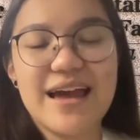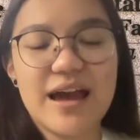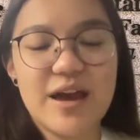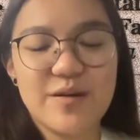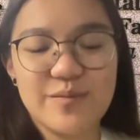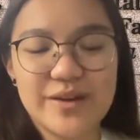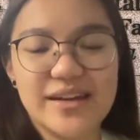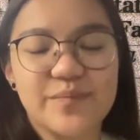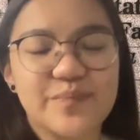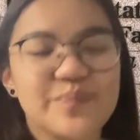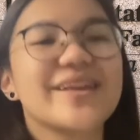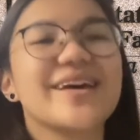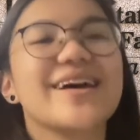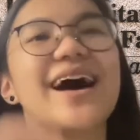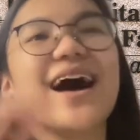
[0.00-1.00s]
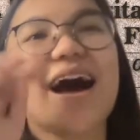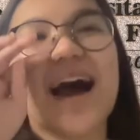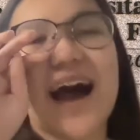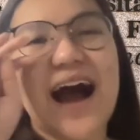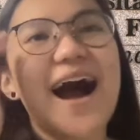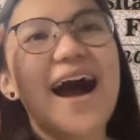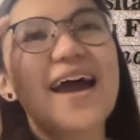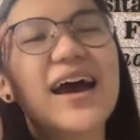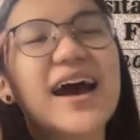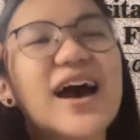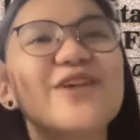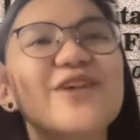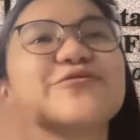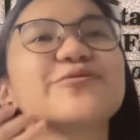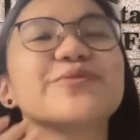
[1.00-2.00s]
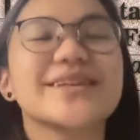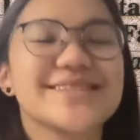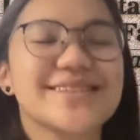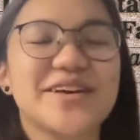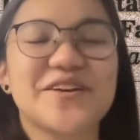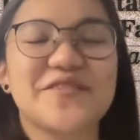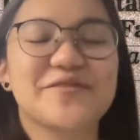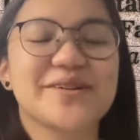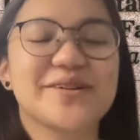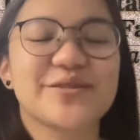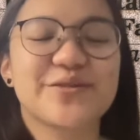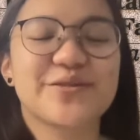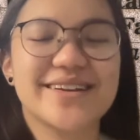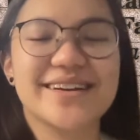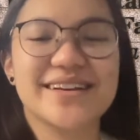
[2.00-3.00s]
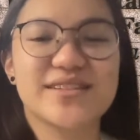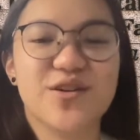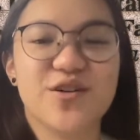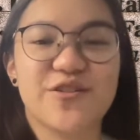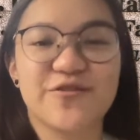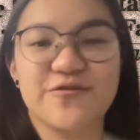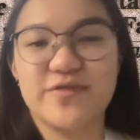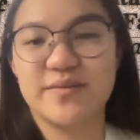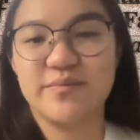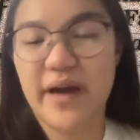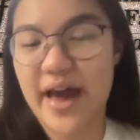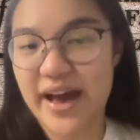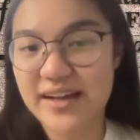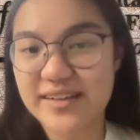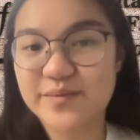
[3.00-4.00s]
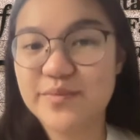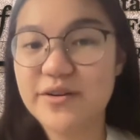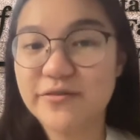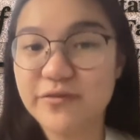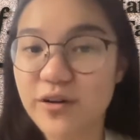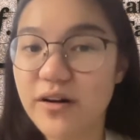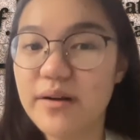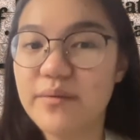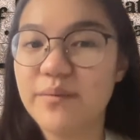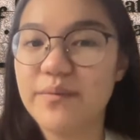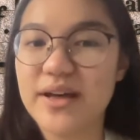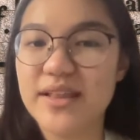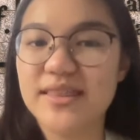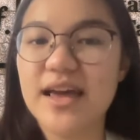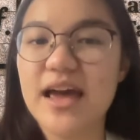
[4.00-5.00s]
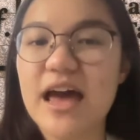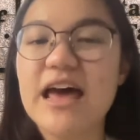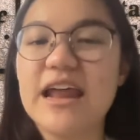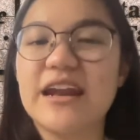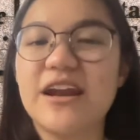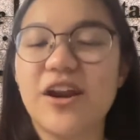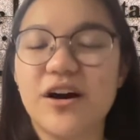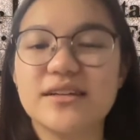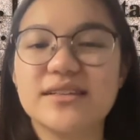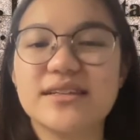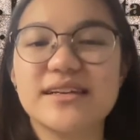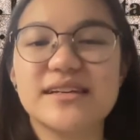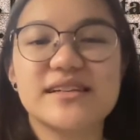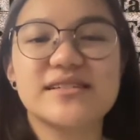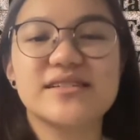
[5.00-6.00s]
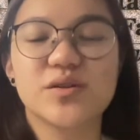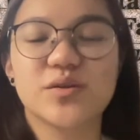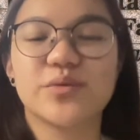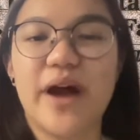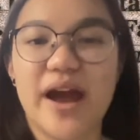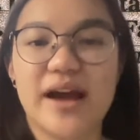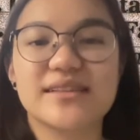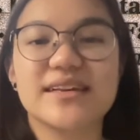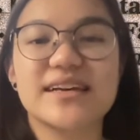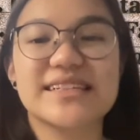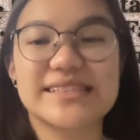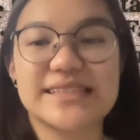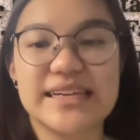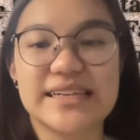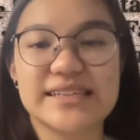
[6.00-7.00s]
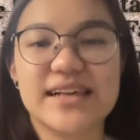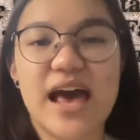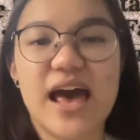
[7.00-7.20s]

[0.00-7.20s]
I mean, I have received critics or feedbacks before, but not as direct as this.